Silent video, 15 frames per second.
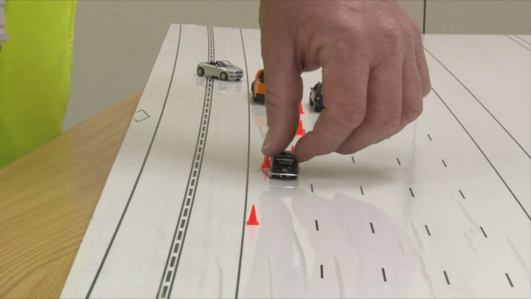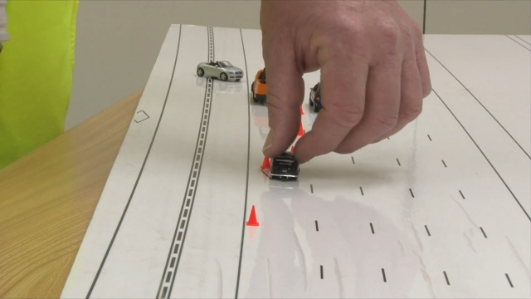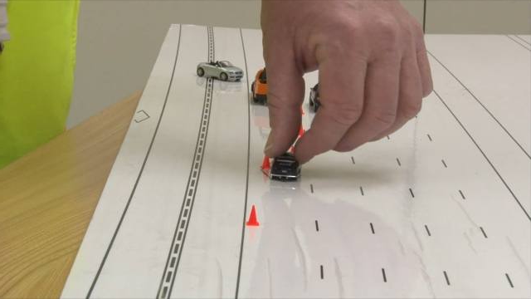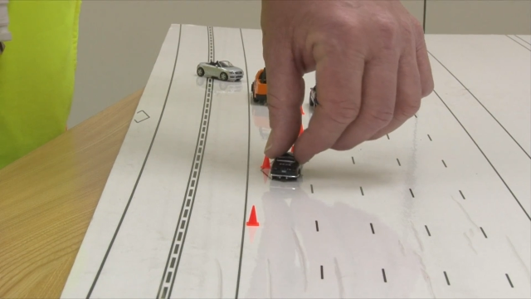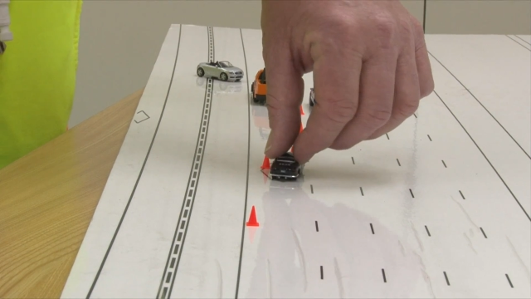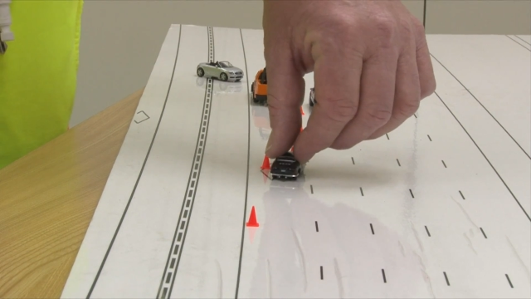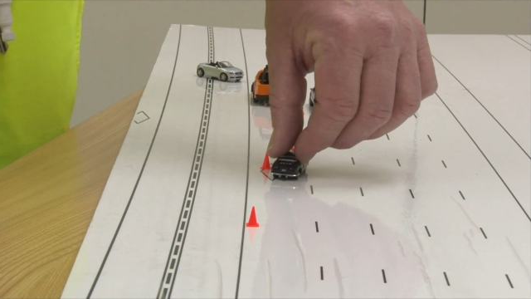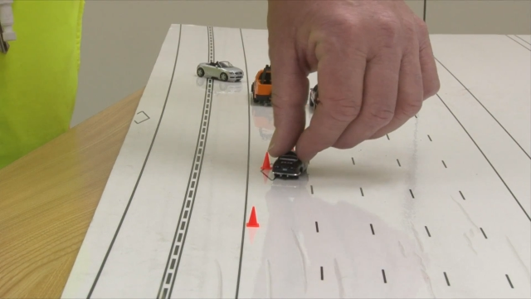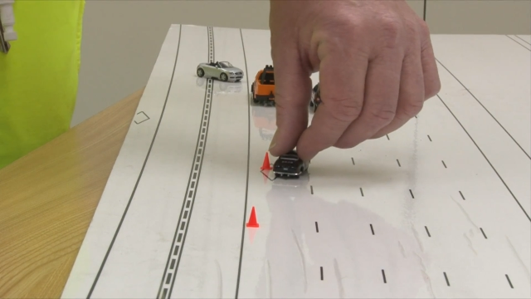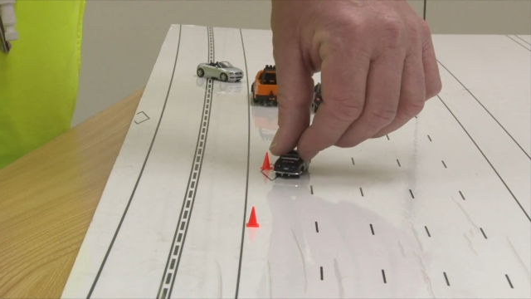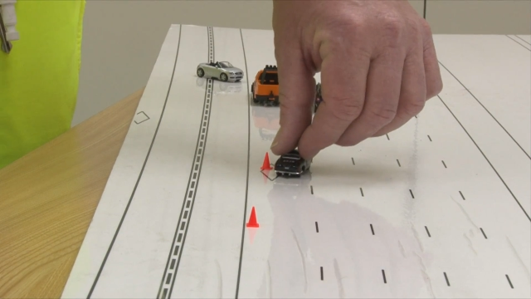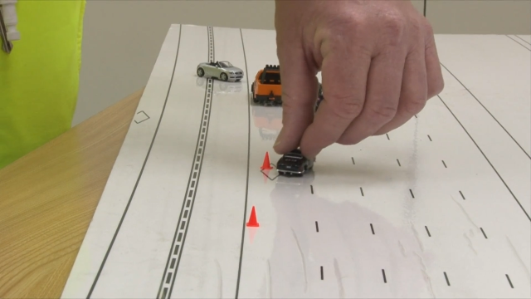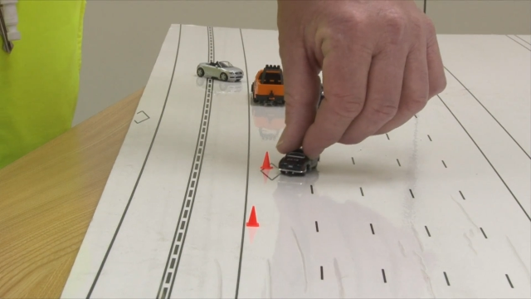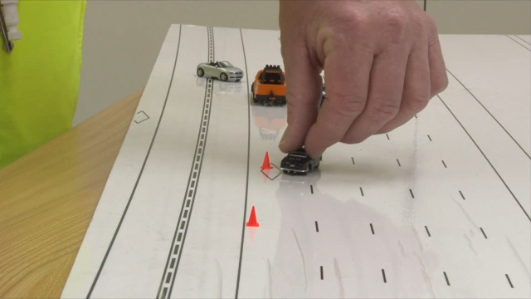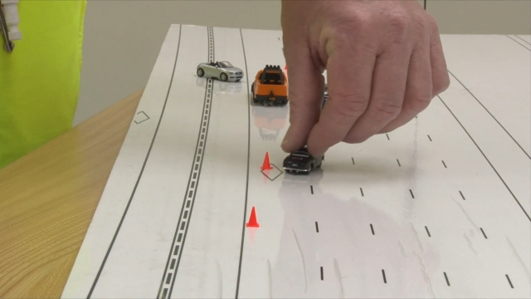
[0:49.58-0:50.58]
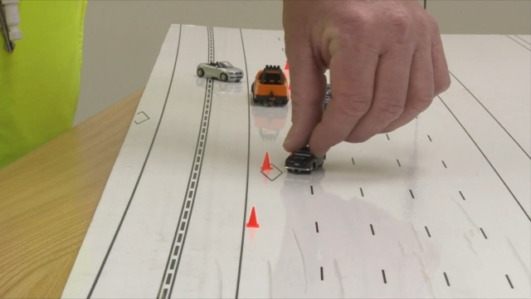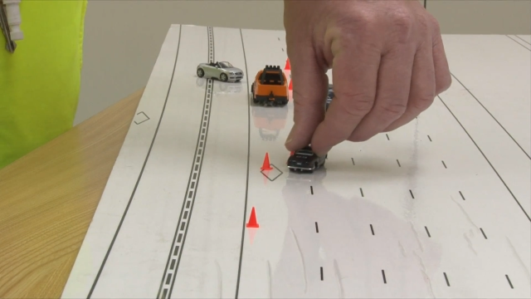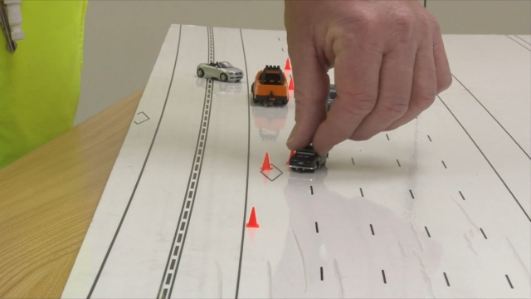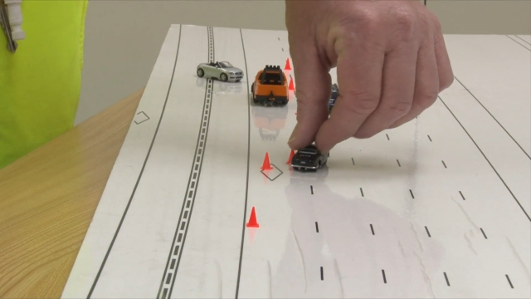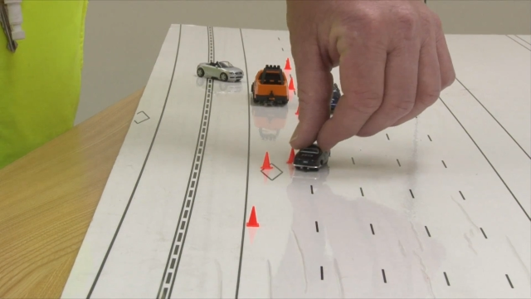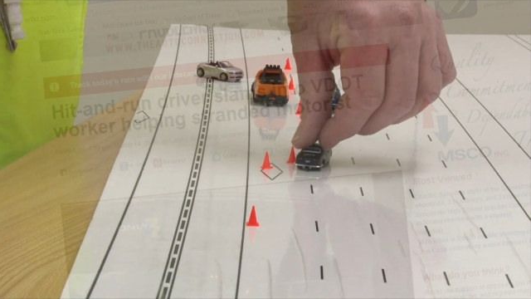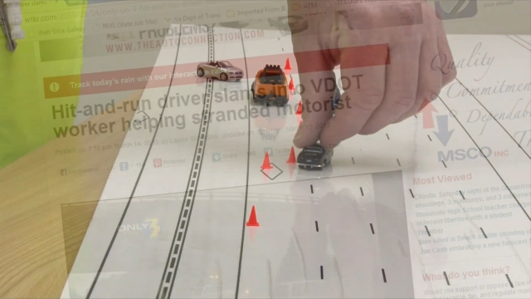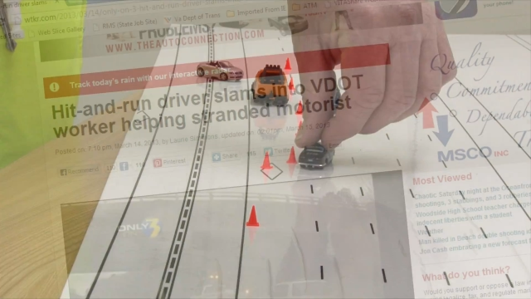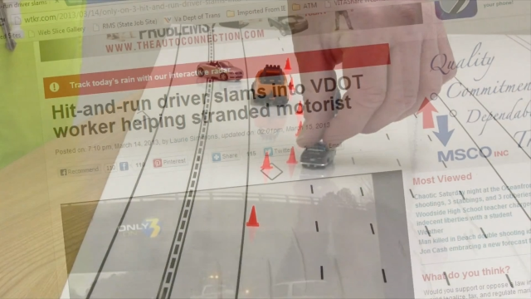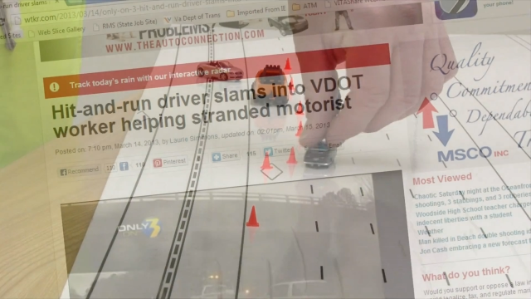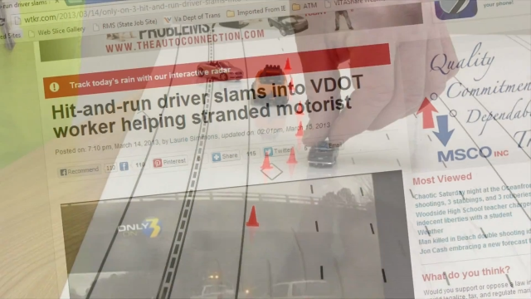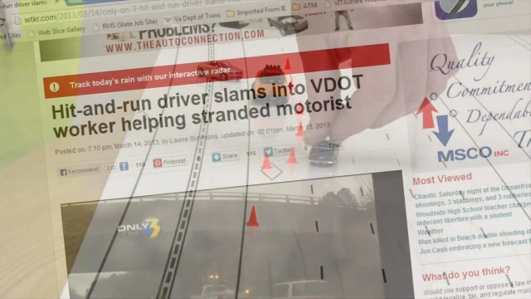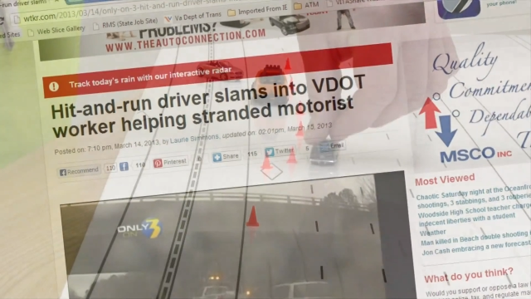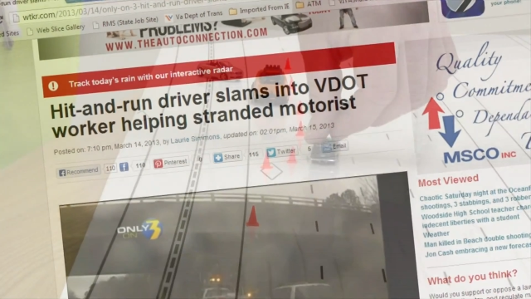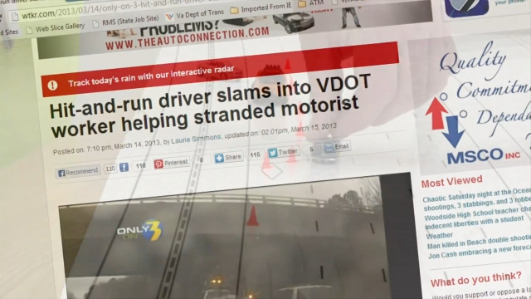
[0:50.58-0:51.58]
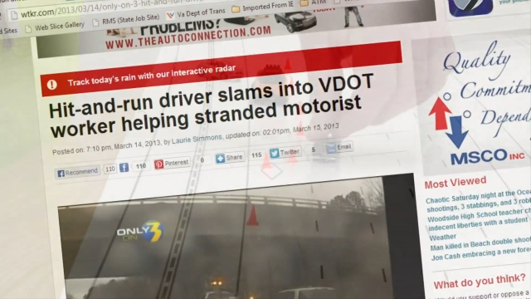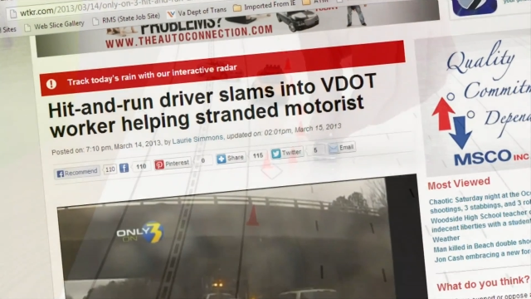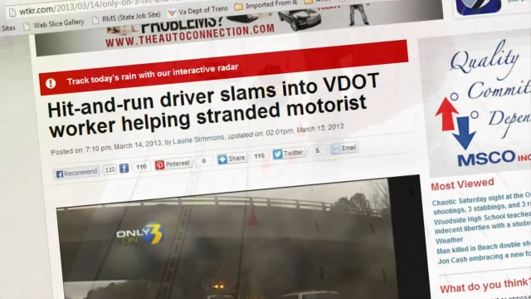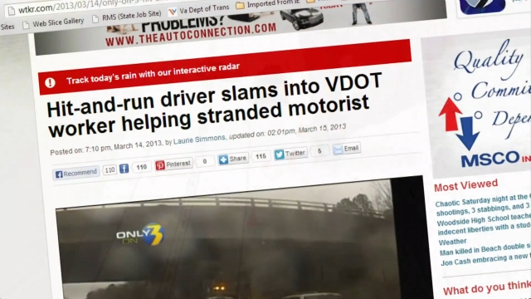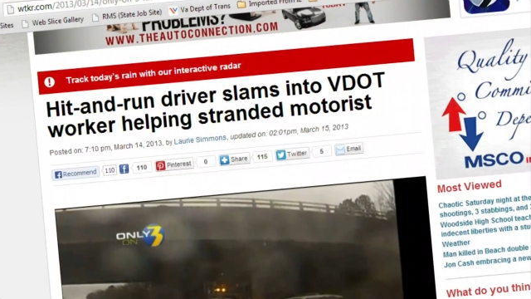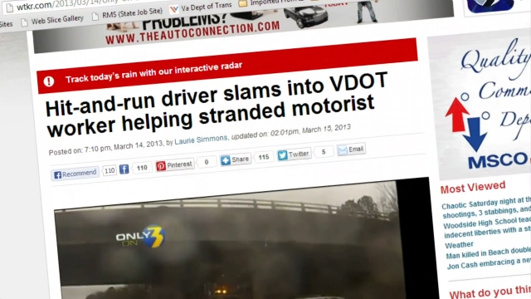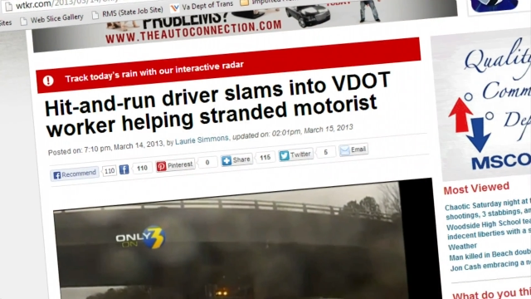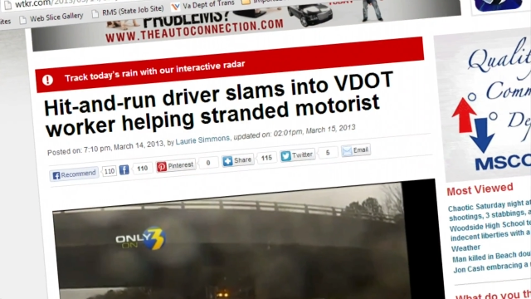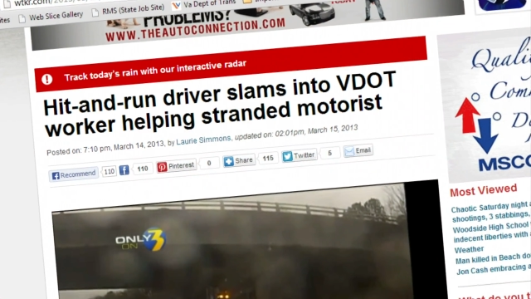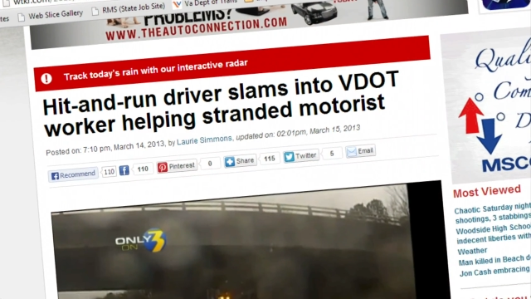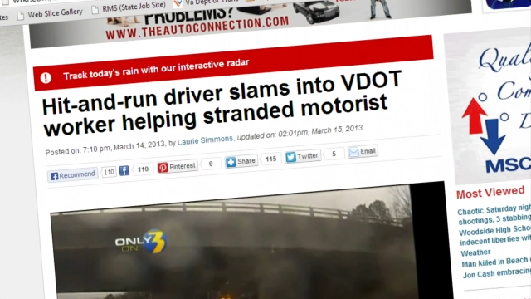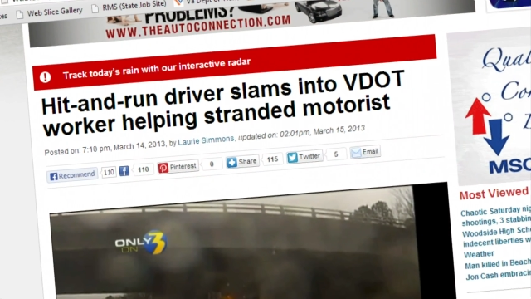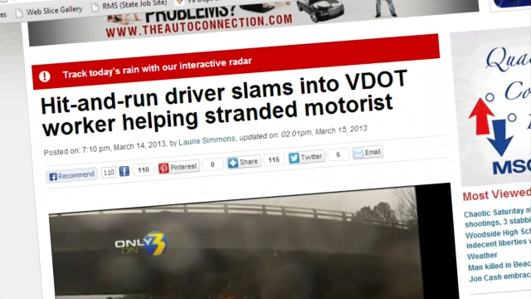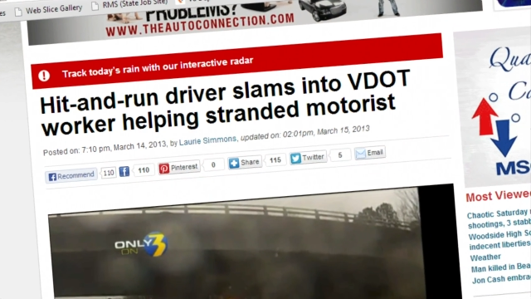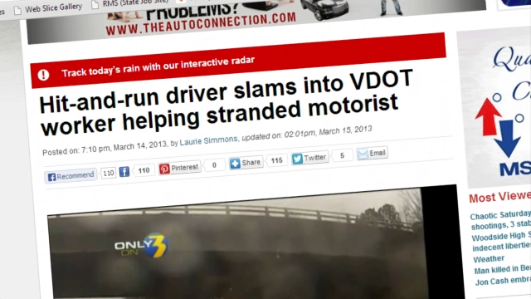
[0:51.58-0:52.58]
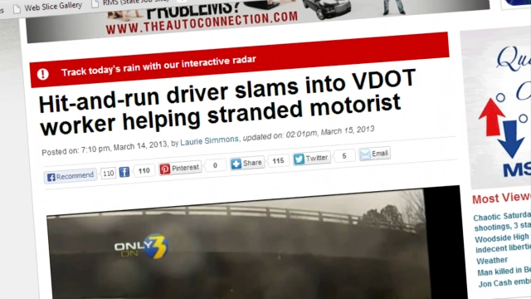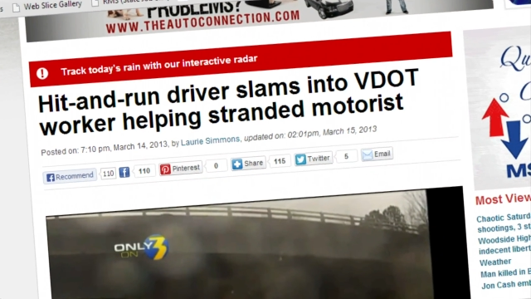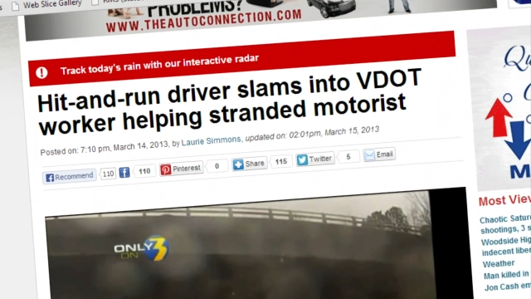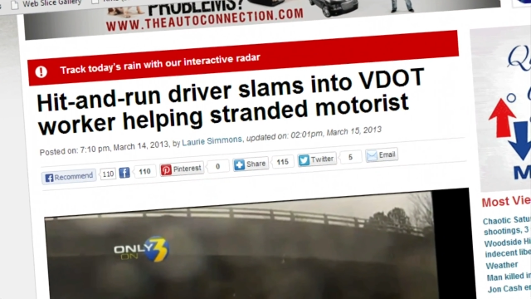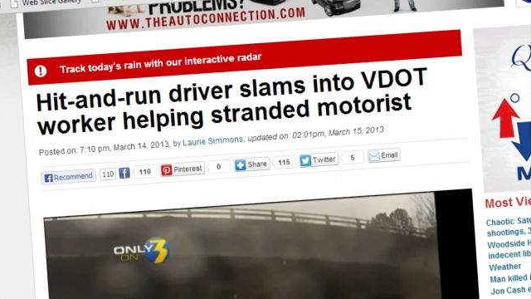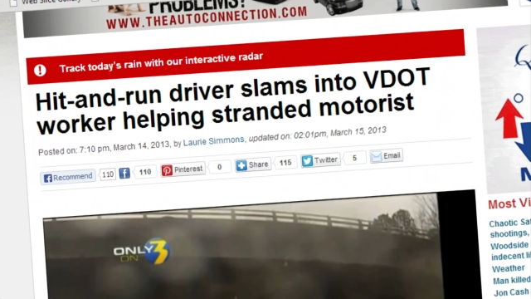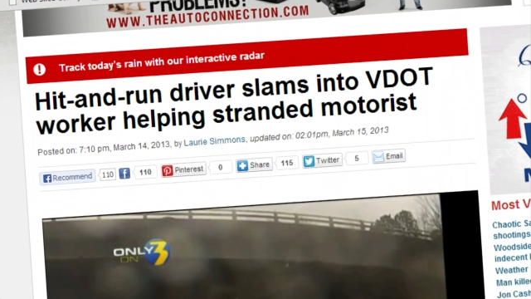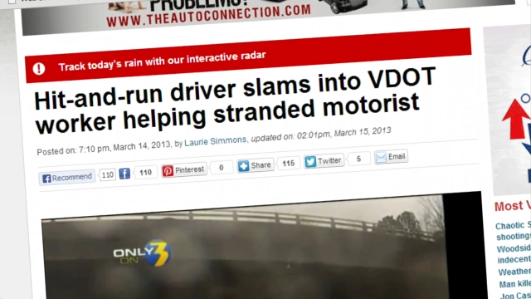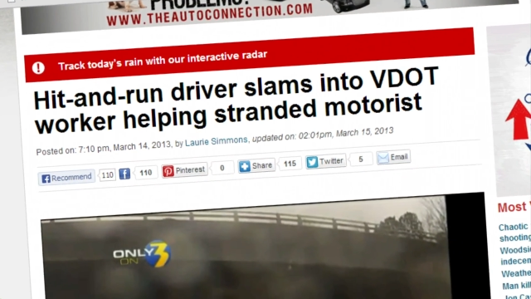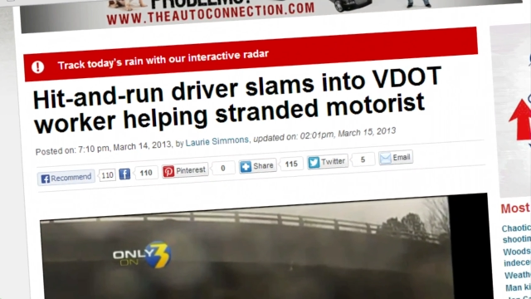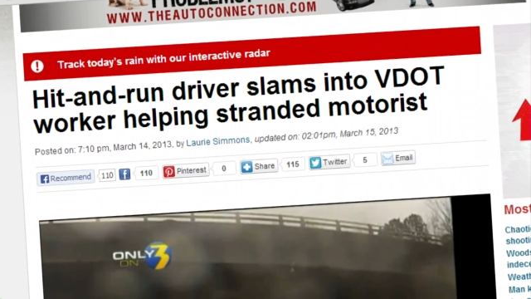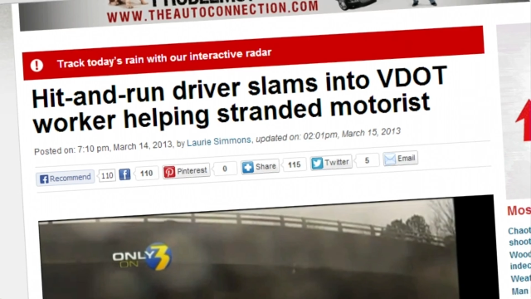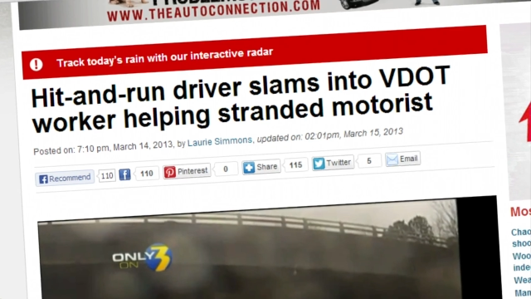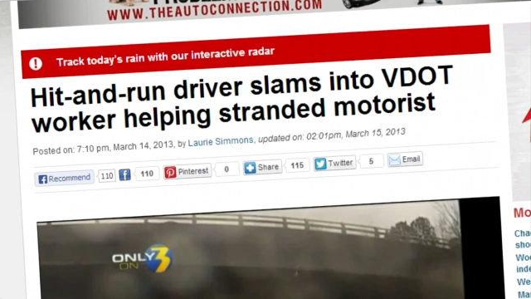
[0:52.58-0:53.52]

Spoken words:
No face is visible, so there are no lips to read.